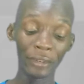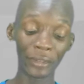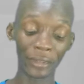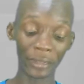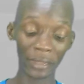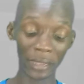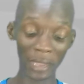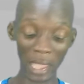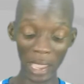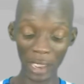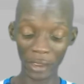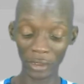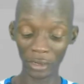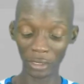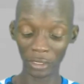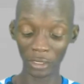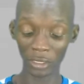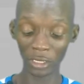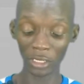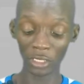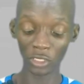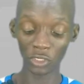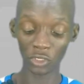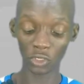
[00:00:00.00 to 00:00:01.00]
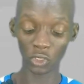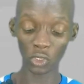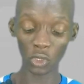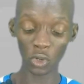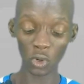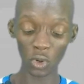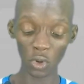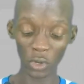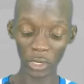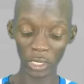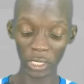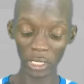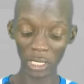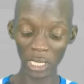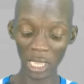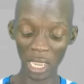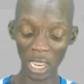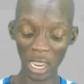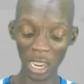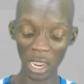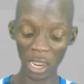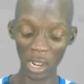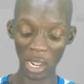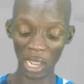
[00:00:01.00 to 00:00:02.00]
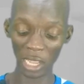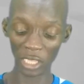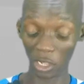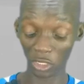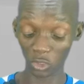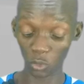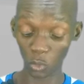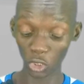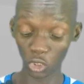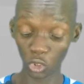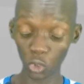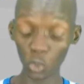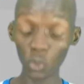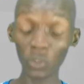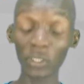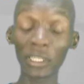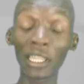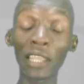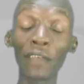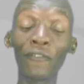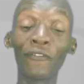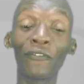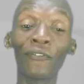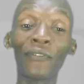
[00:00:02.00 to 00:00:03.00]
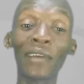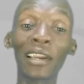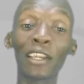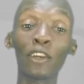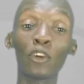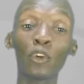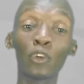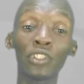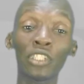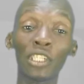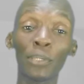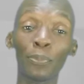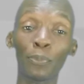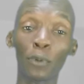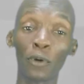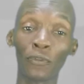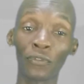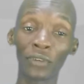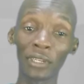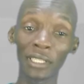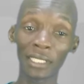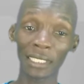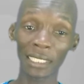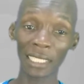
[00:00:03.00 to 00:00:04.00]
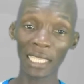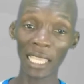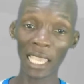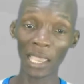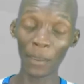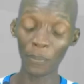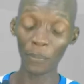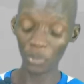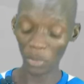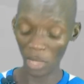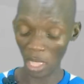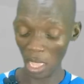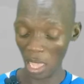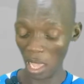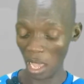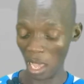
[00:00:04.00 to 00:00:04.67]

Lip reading: 9. So here, as we choose the final tip of this game,